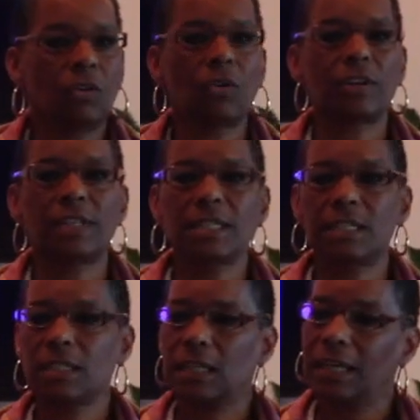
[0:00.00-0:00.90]
or
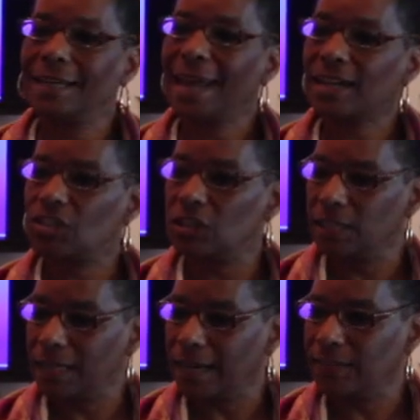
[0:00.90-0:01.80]
this
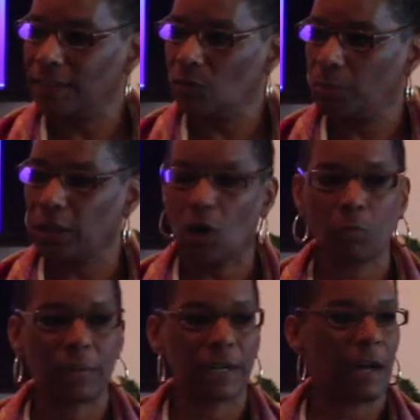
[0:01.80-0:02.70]
connection that I think we
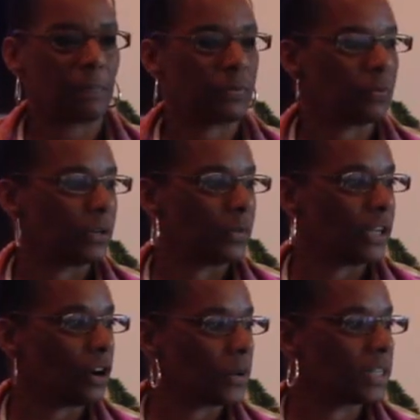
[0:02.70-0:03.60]
open up when we
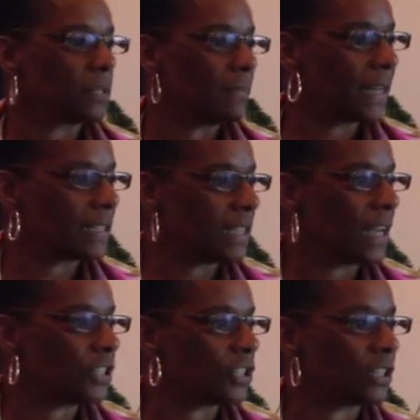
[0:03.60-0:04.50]
go into
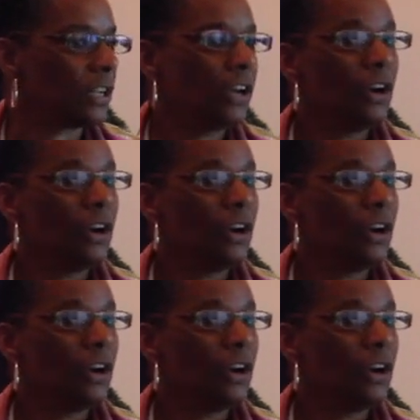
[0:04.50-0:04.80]
meditation,